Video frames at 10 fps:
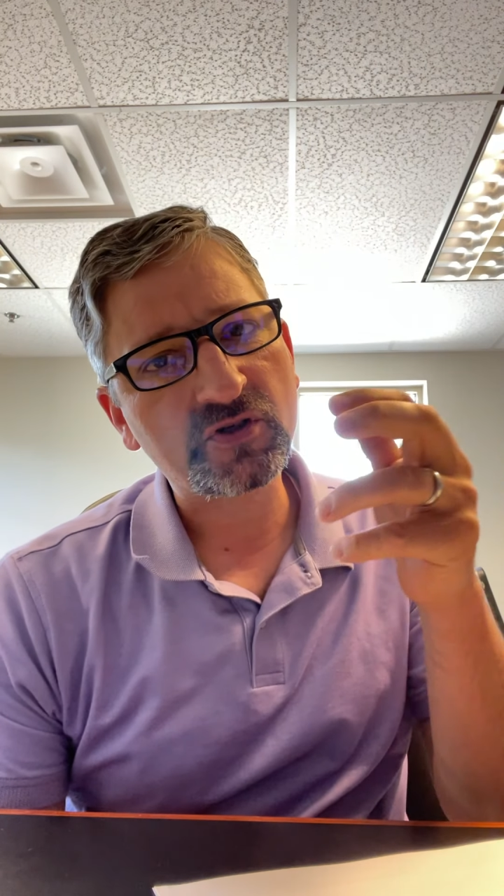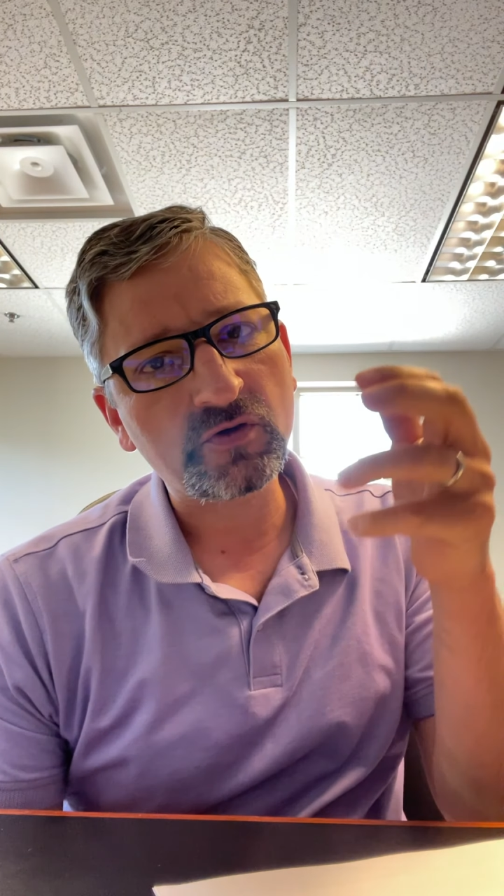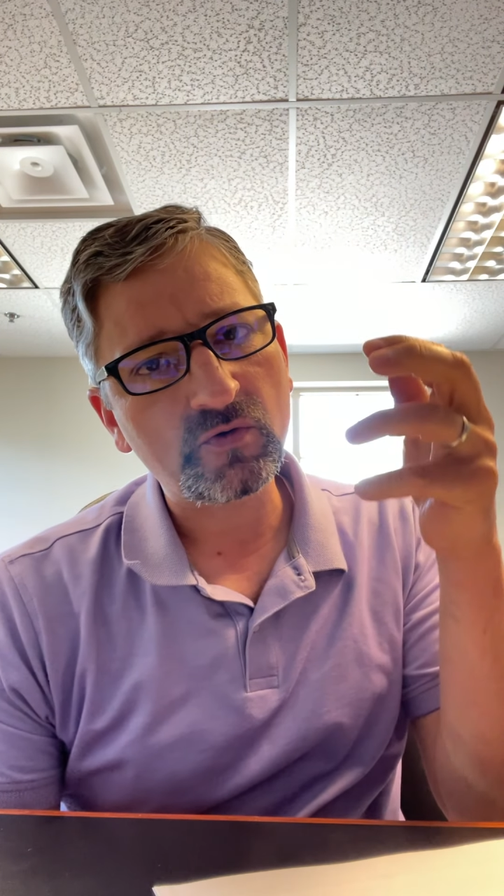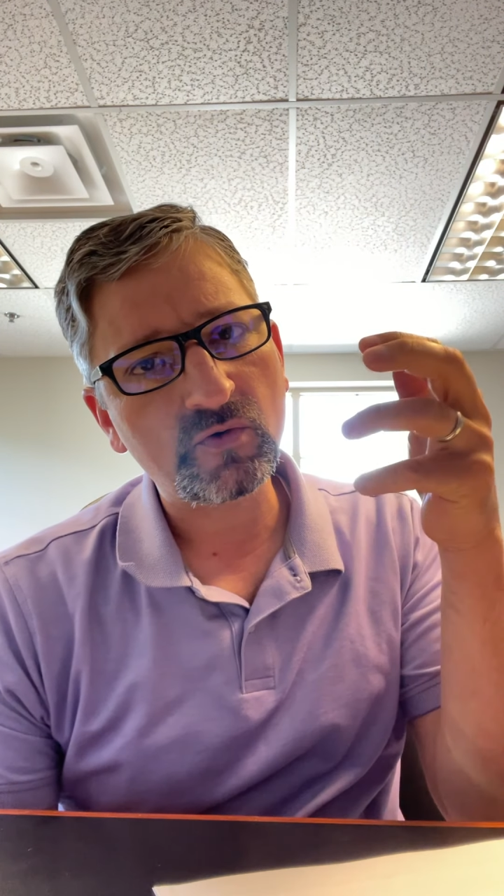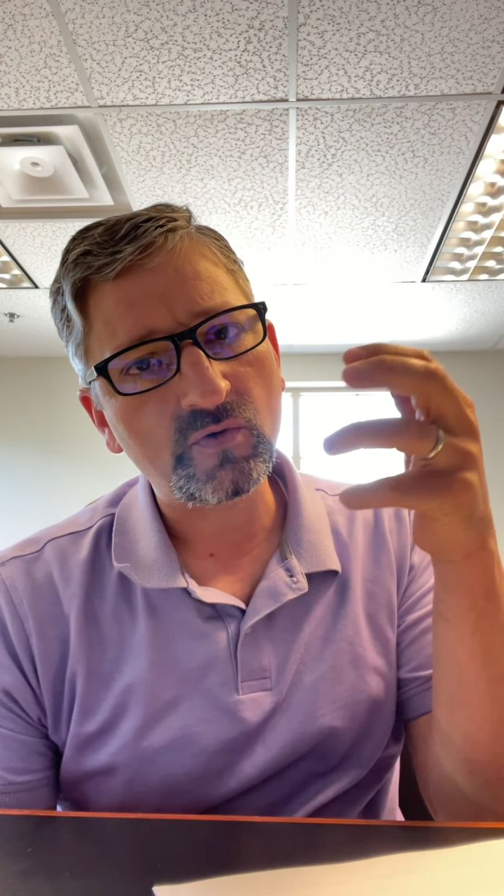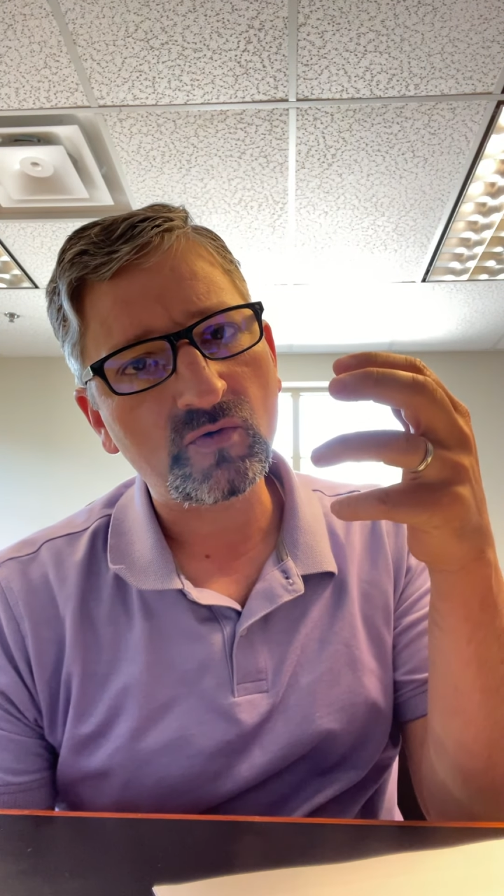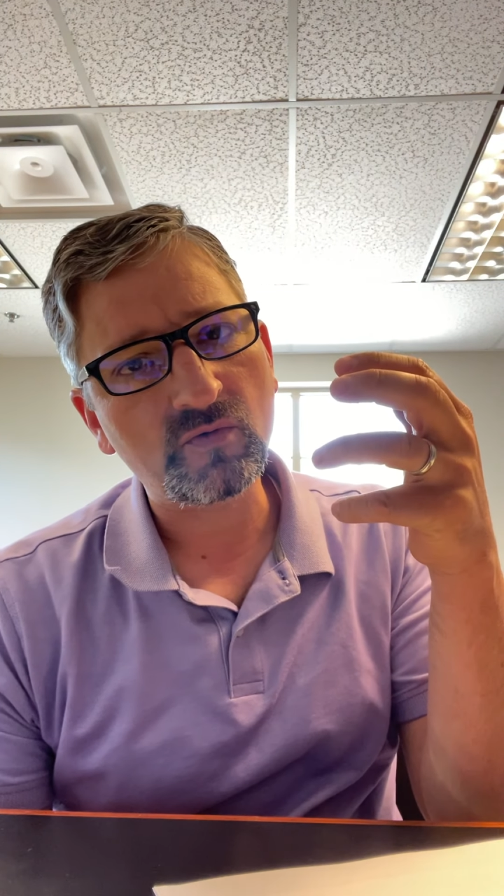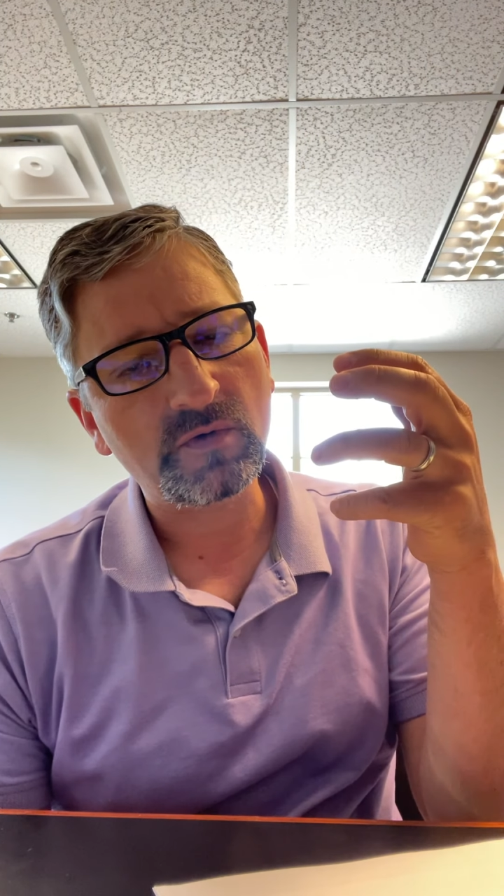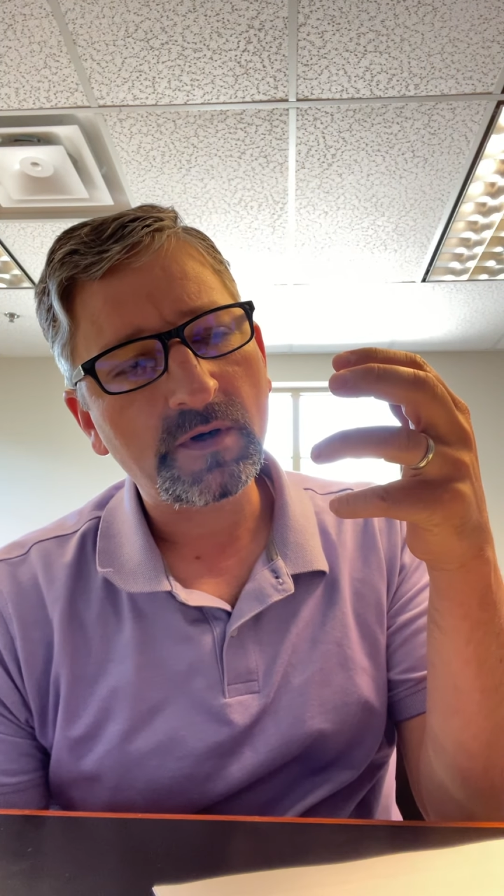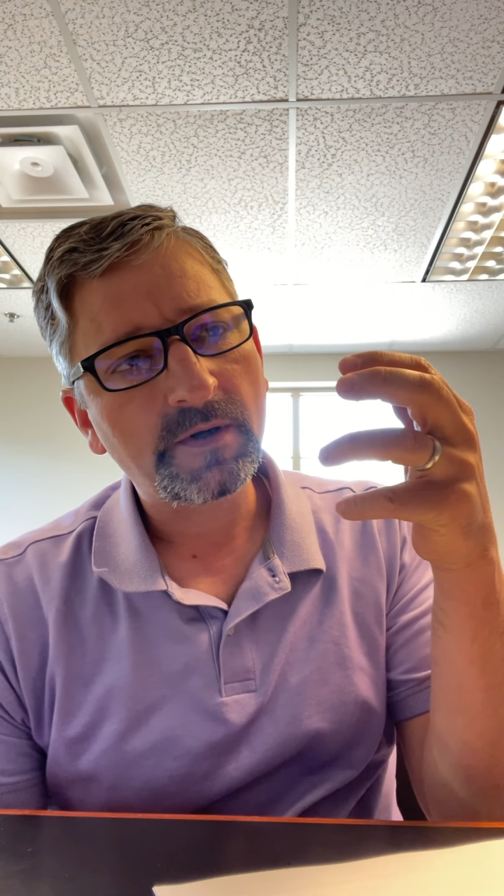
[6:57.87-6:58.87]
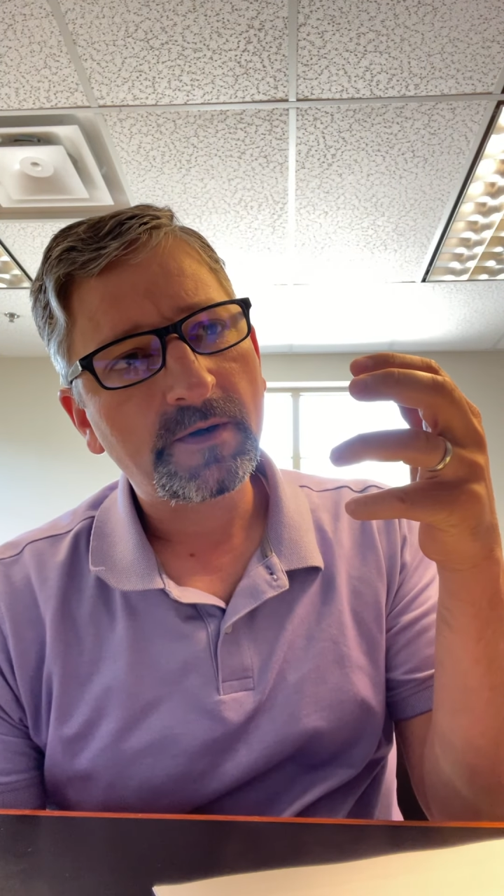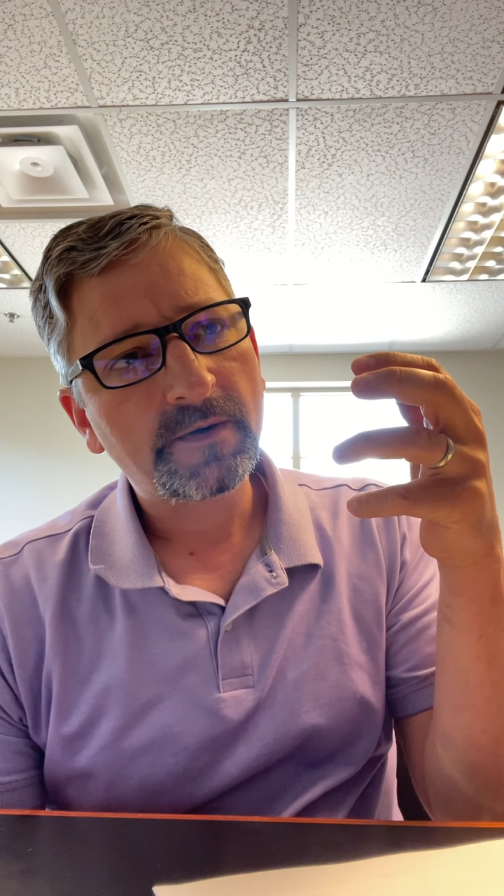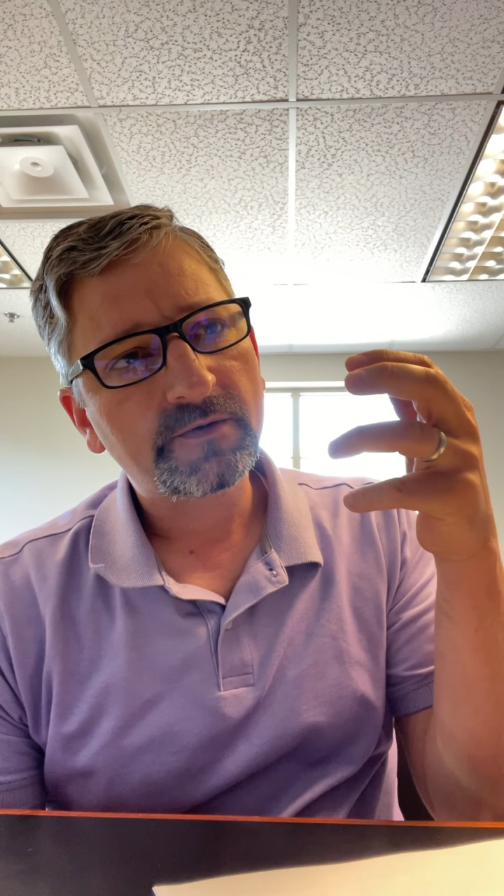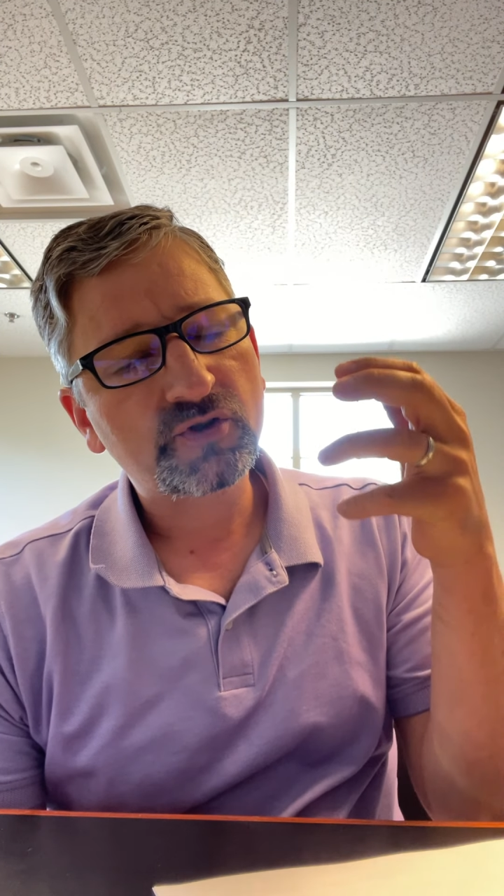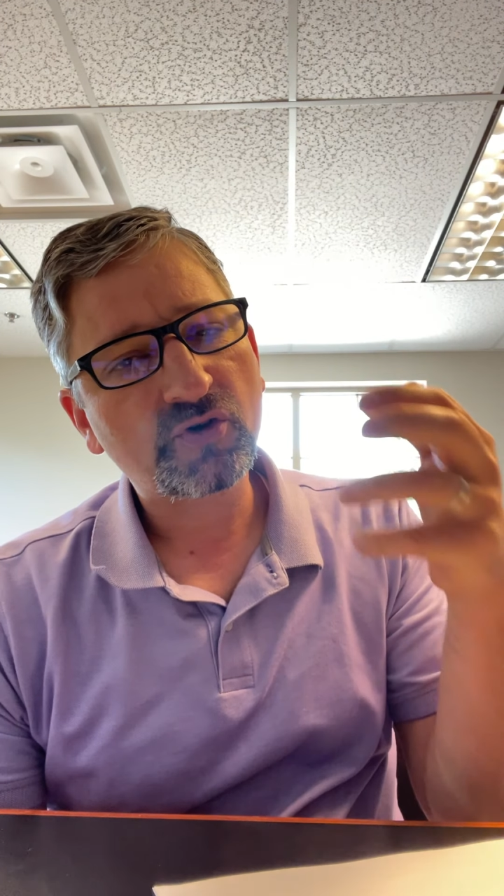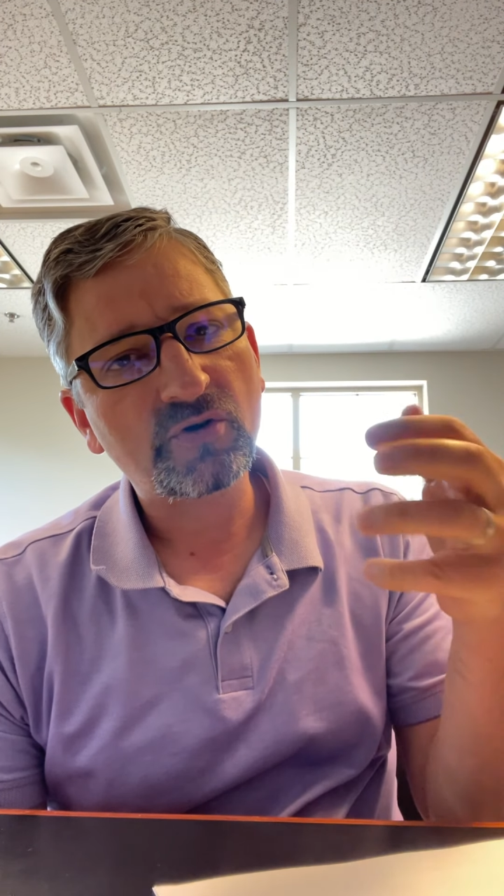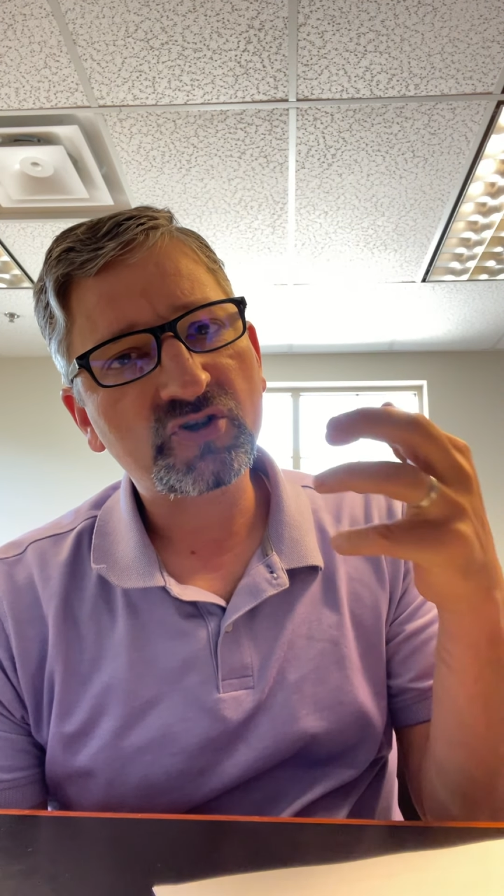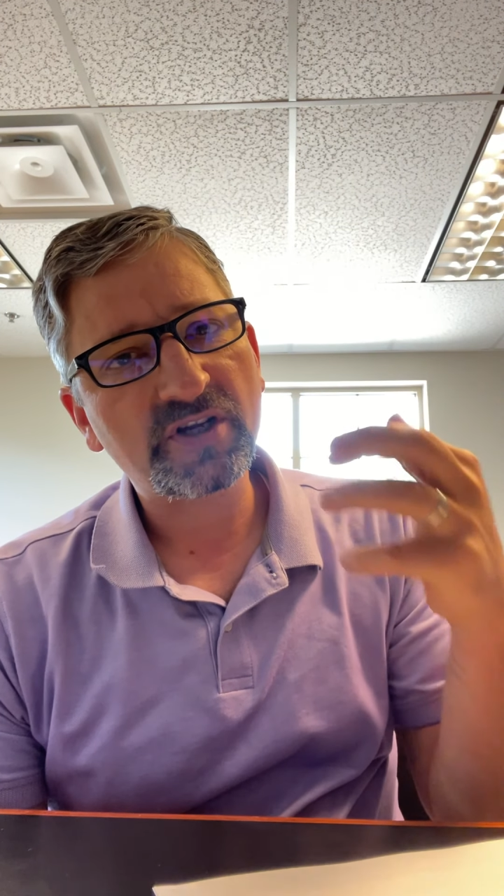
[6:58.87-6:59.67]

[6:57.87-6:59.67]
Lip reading: to church